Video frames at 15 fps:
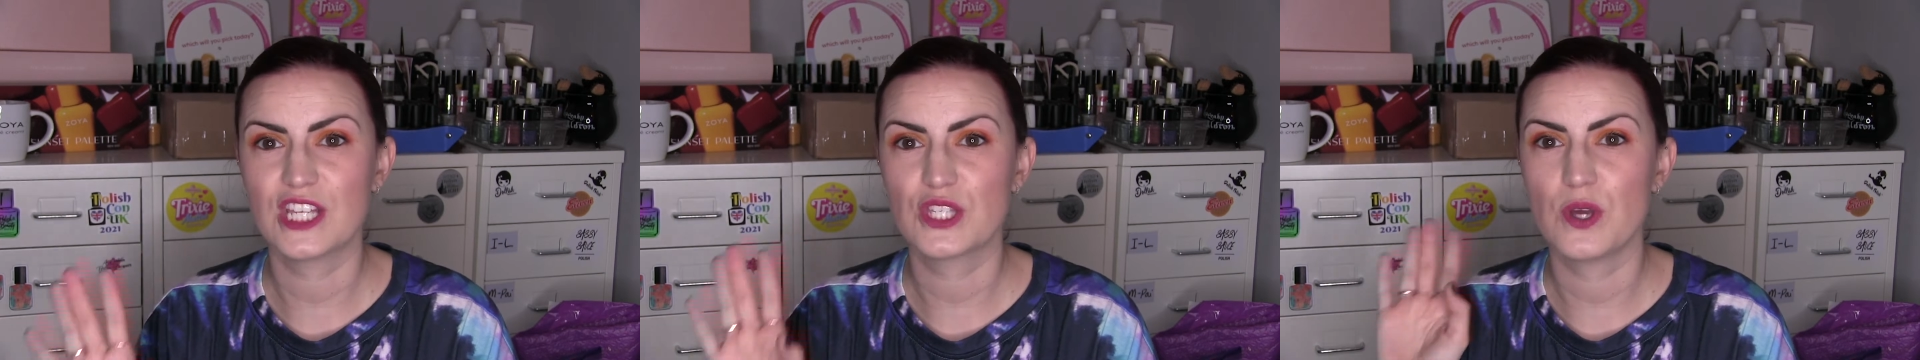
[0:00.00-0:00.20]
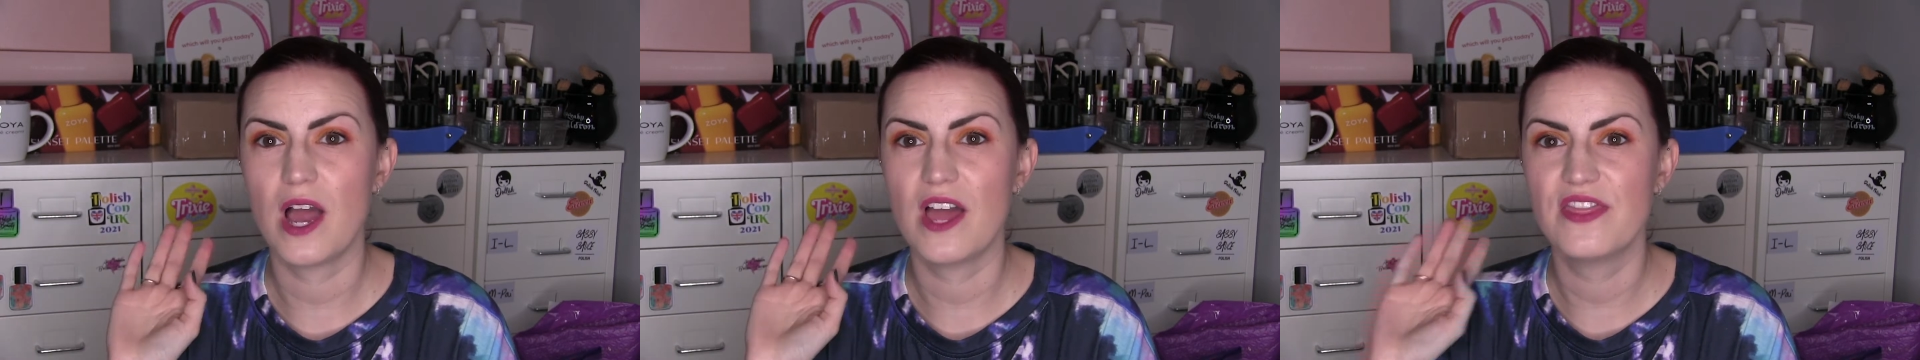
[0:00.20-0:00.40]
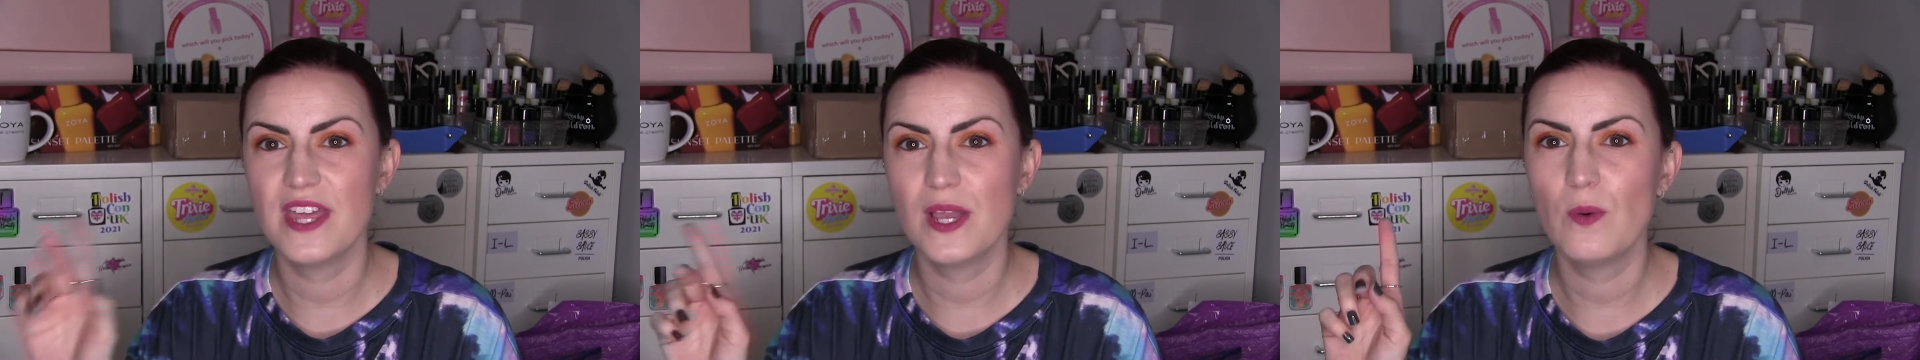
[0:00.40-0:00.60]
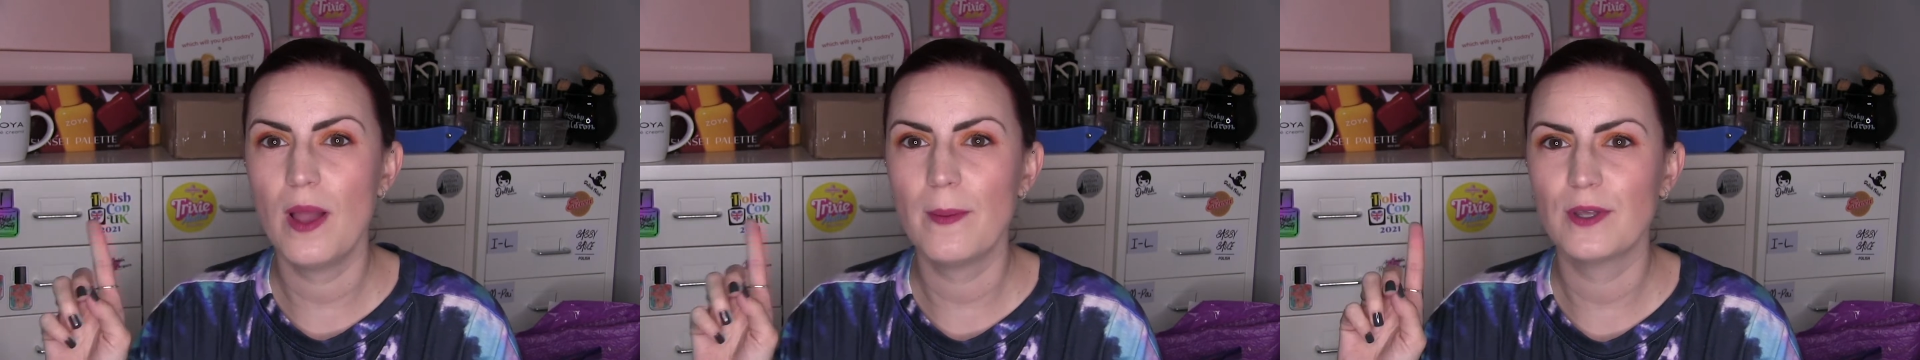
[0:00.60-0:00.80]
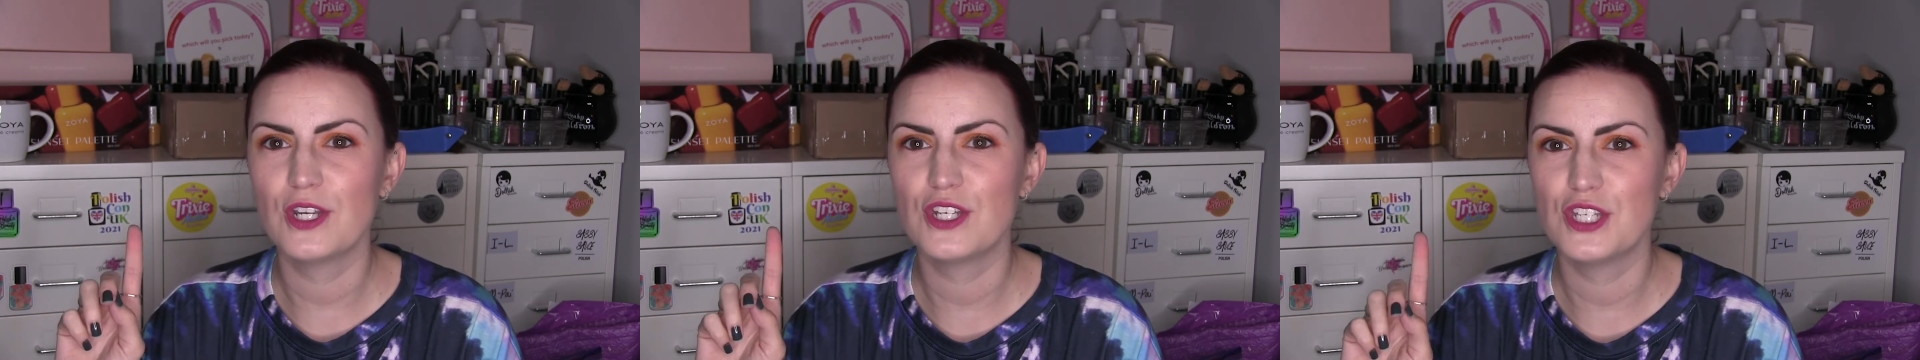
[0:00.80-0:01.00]
so I think what
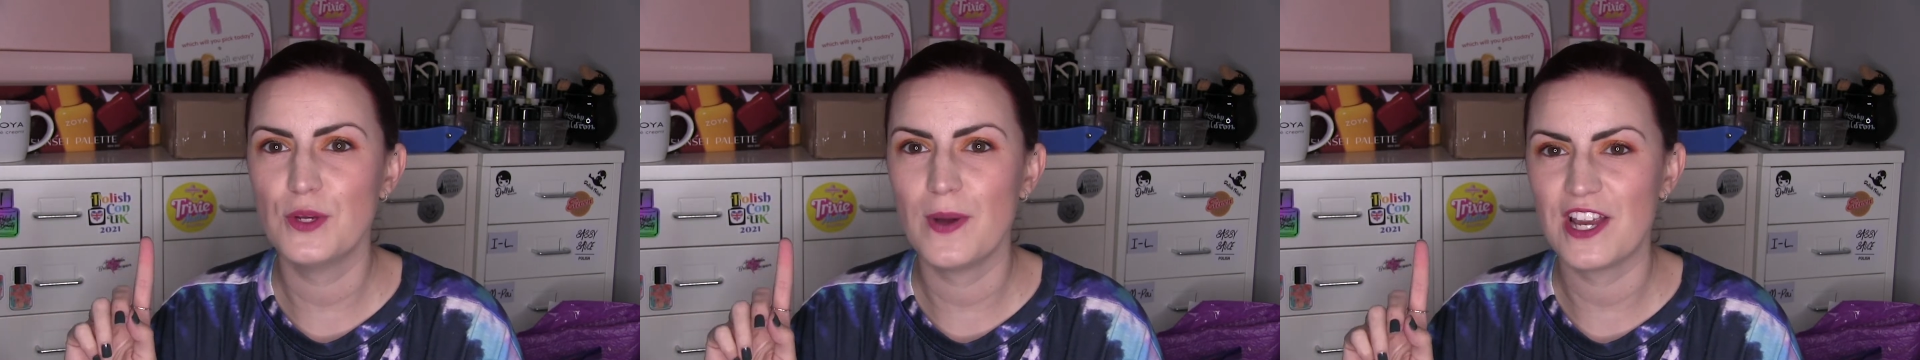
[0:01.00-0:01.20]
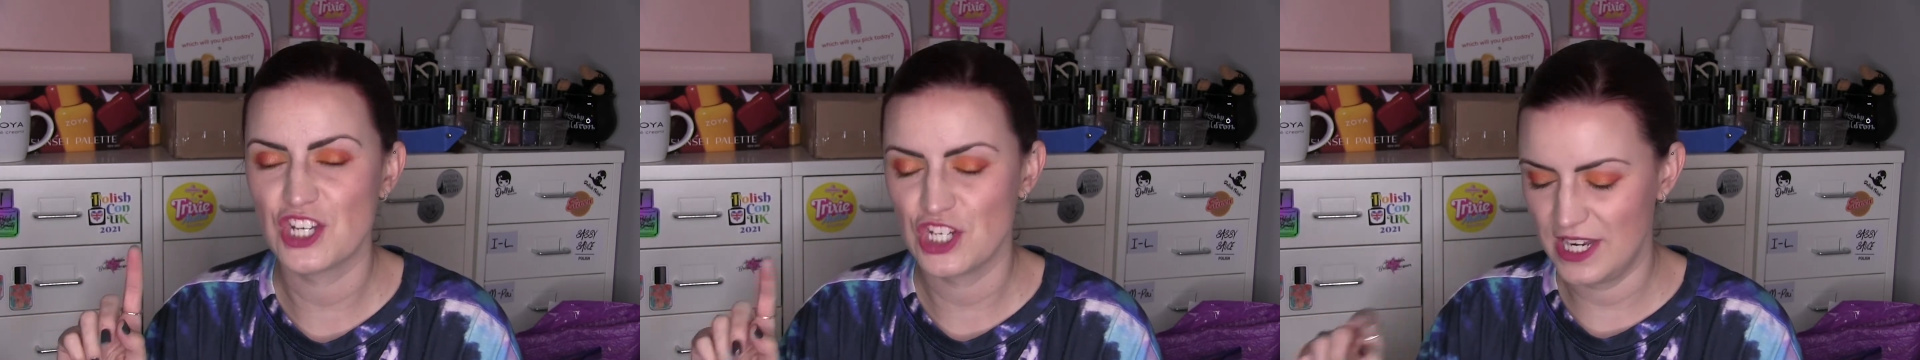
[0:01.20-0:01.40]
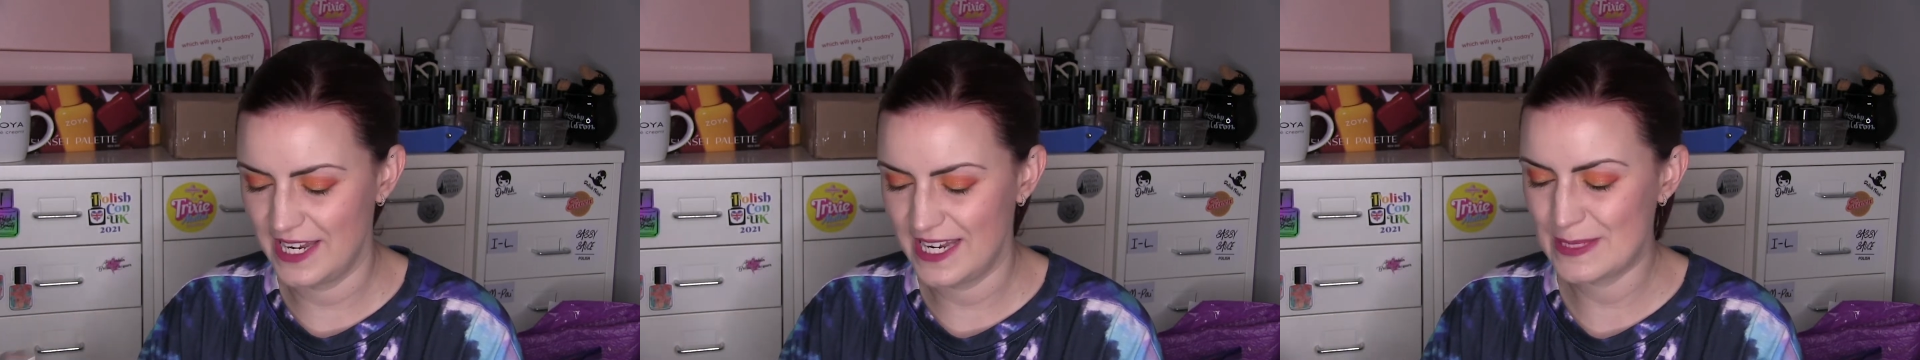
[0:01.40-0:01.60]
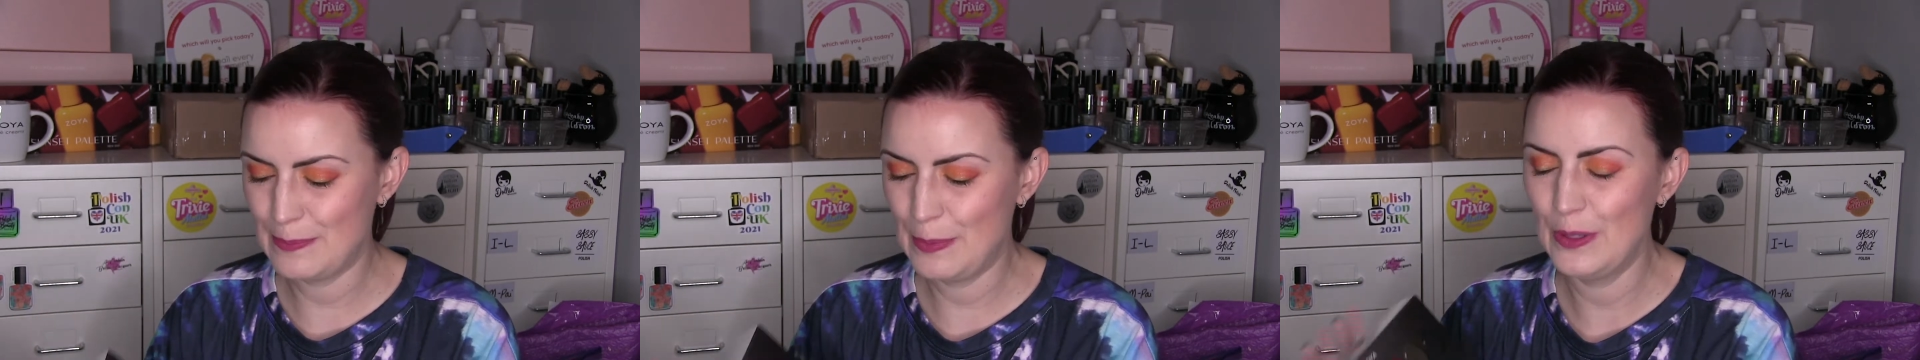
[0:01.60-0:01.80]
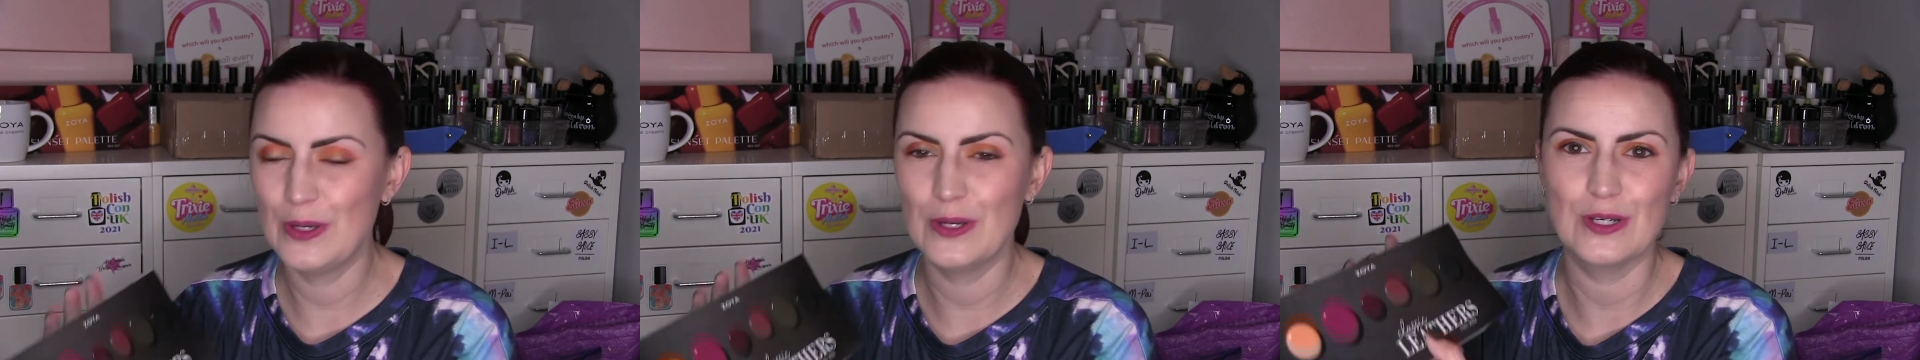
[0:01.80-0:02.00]
I'm going to do actually is
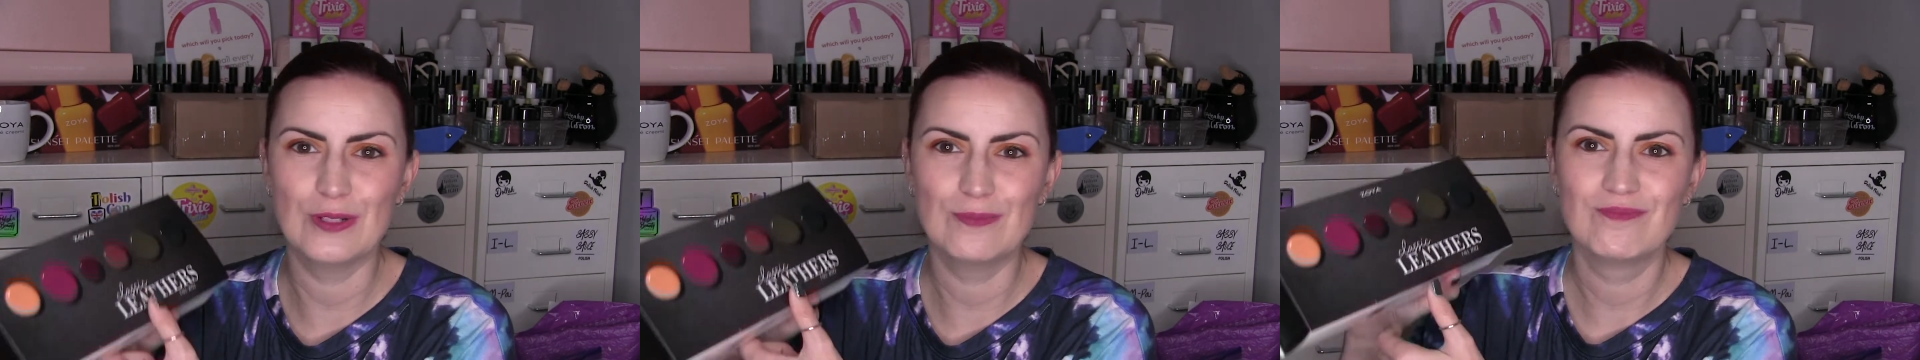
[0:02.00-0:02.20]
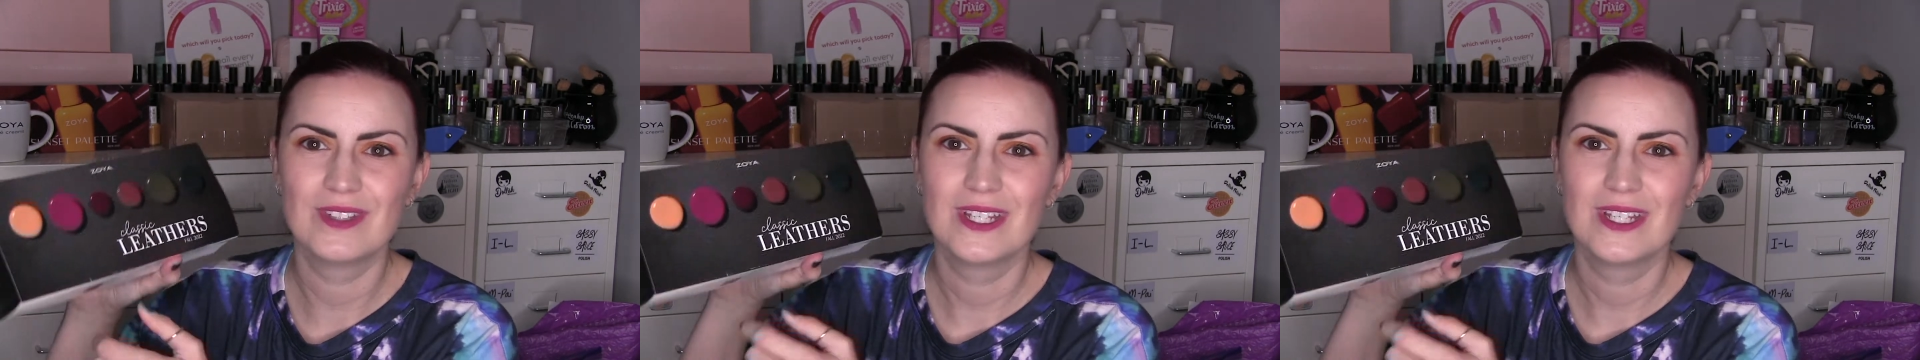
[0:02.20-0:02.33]
put